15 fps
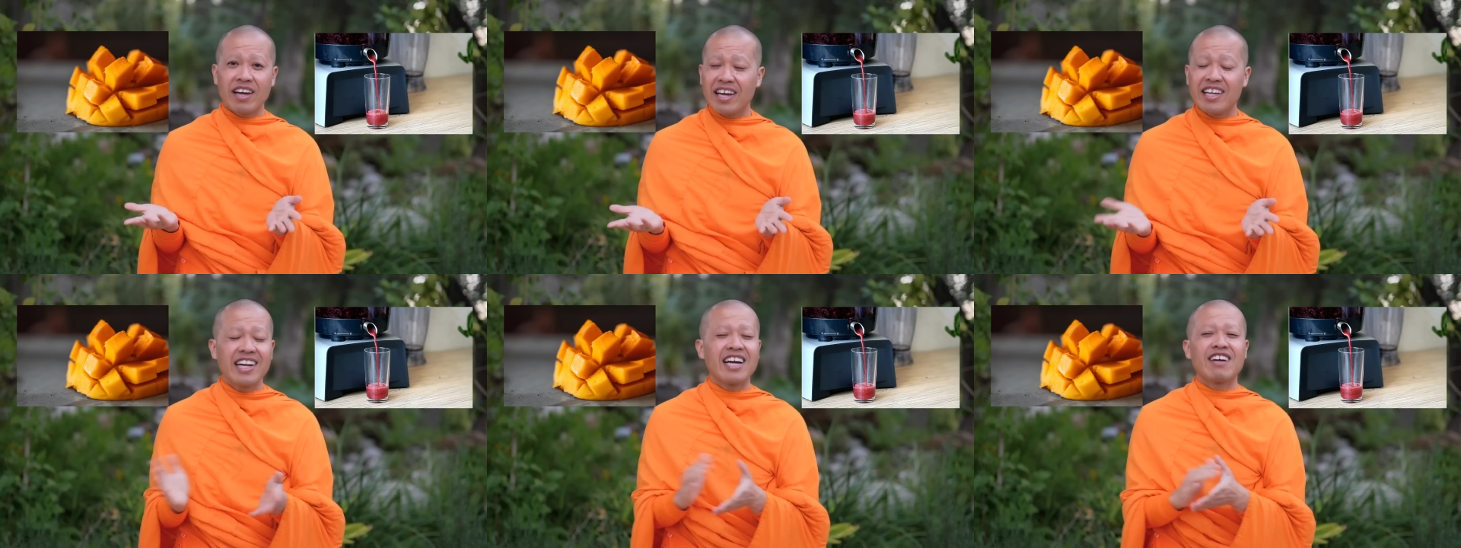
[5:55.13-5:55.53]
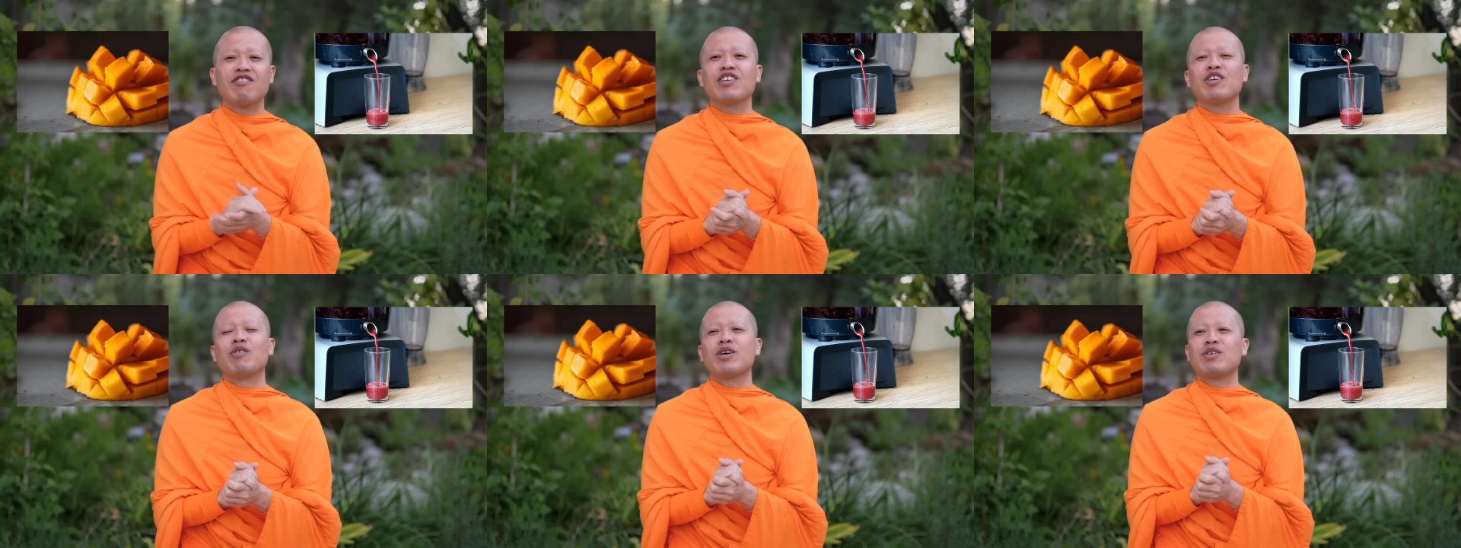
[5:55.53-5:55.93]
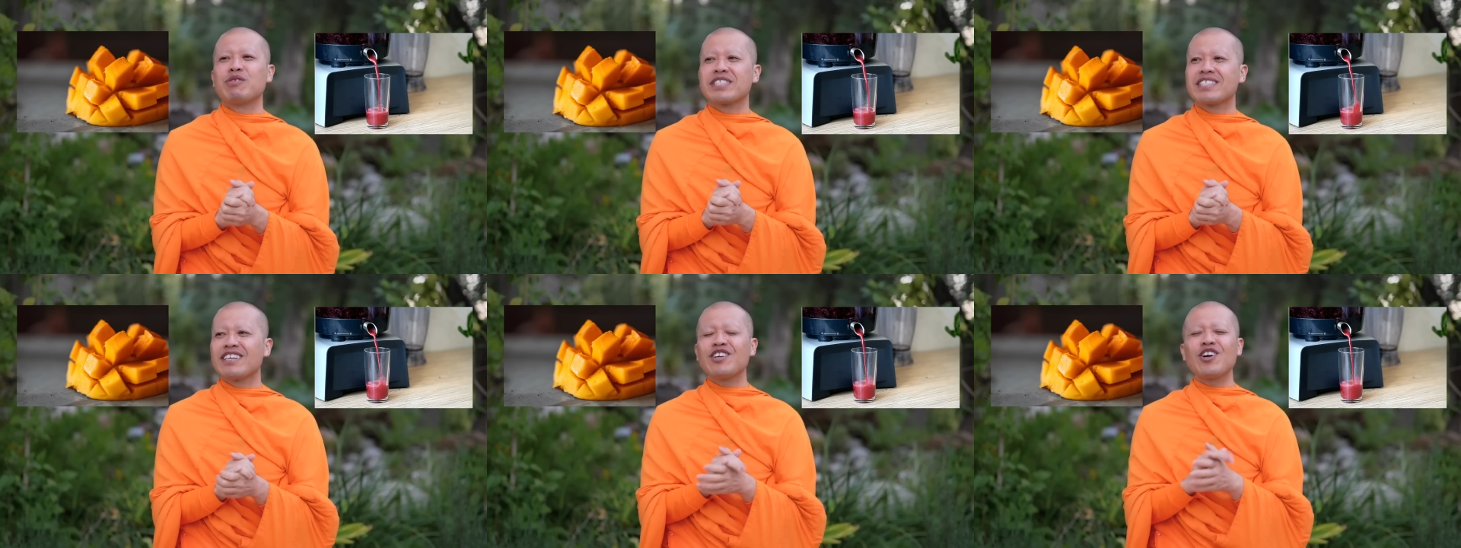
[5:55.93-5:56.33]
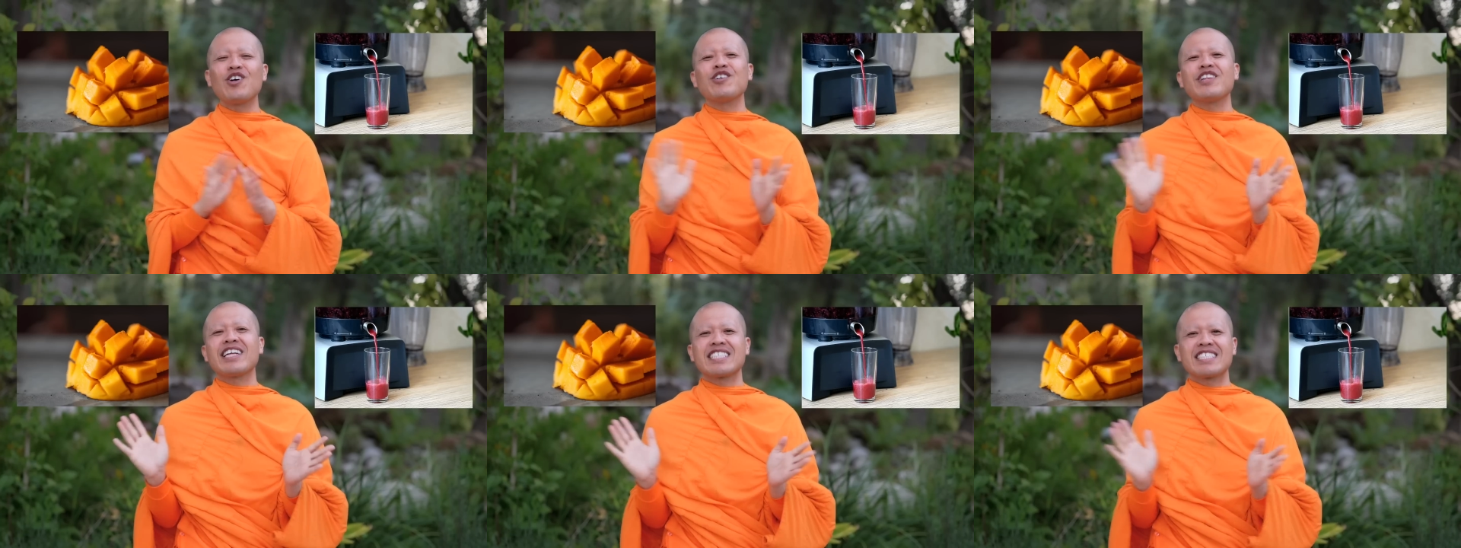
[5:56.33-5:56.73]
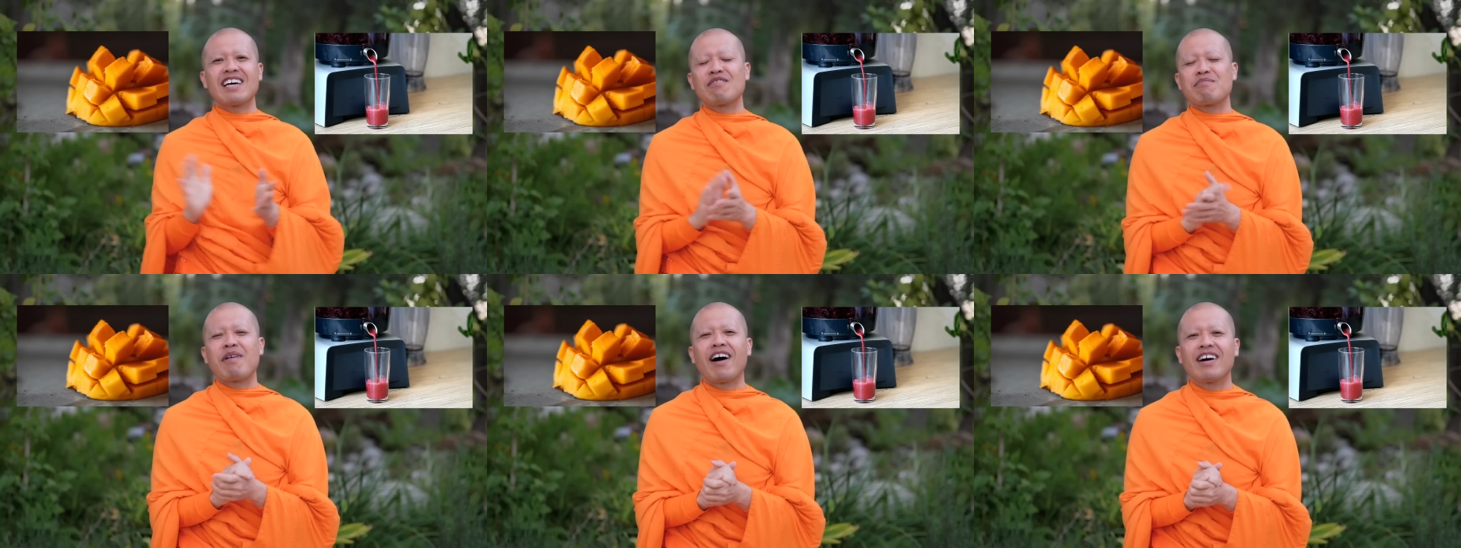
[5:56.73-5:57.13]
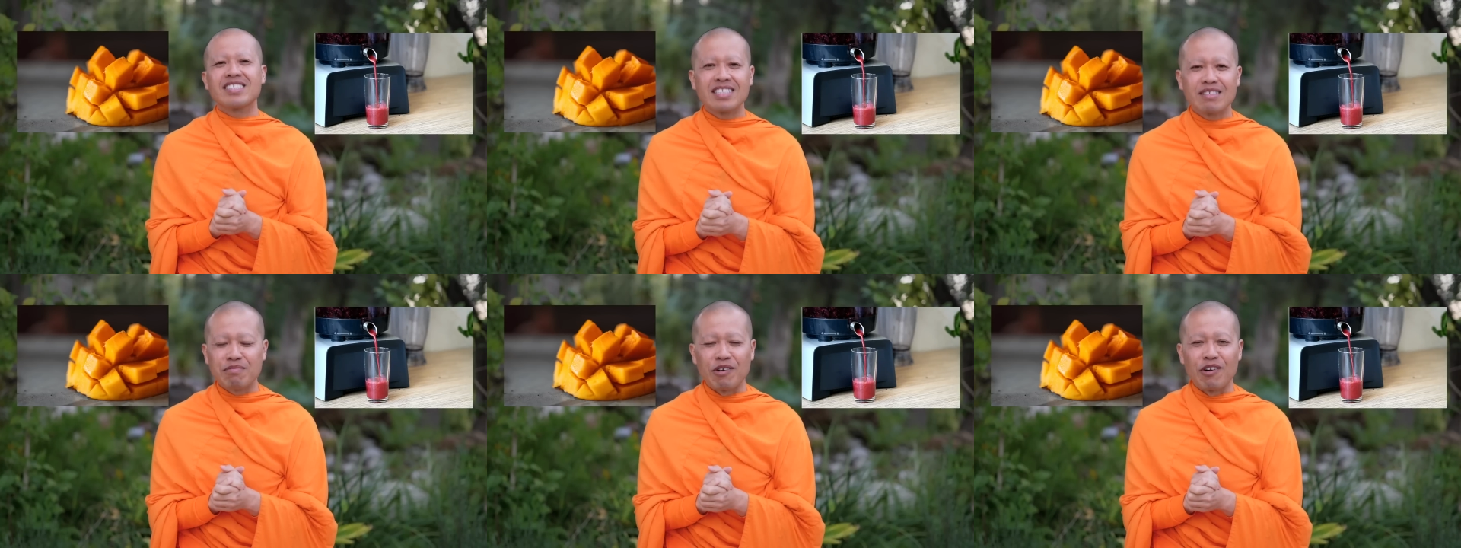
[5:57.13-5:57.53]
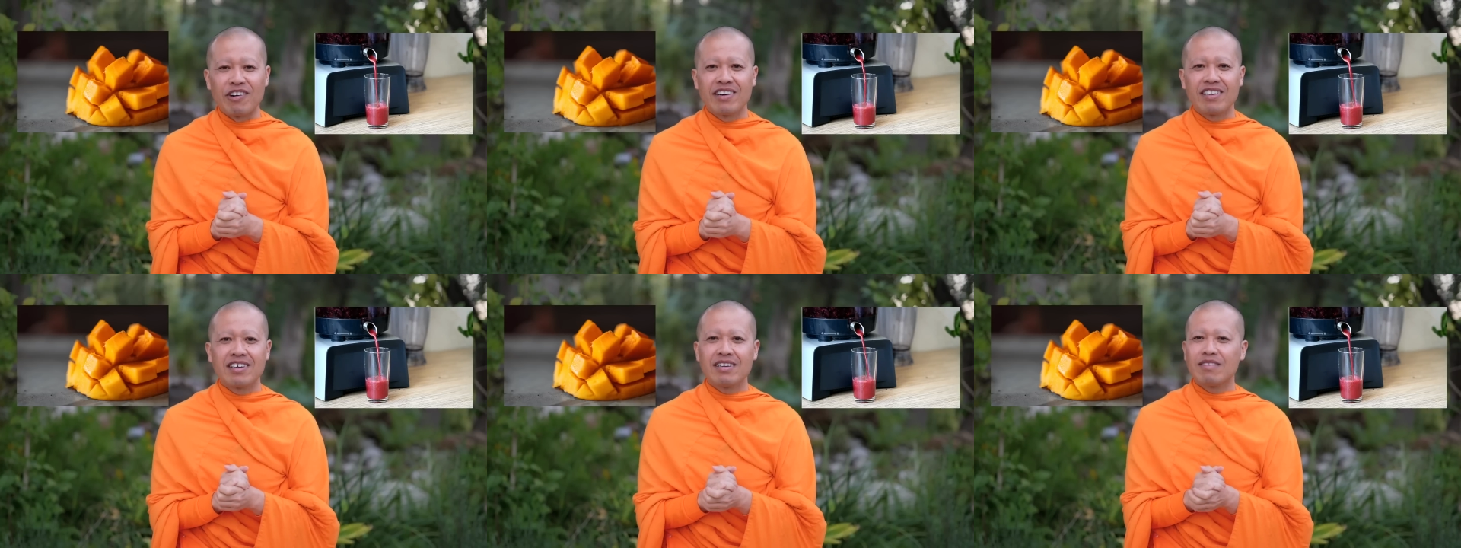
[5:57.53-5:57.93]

and everyone will say, no, that's not possible.